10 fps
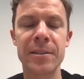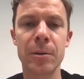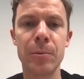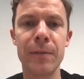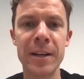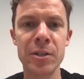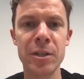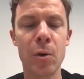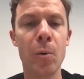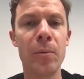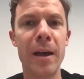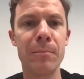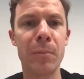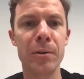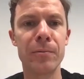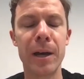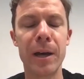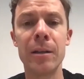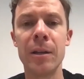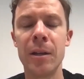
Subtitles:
So we've actually called that modern run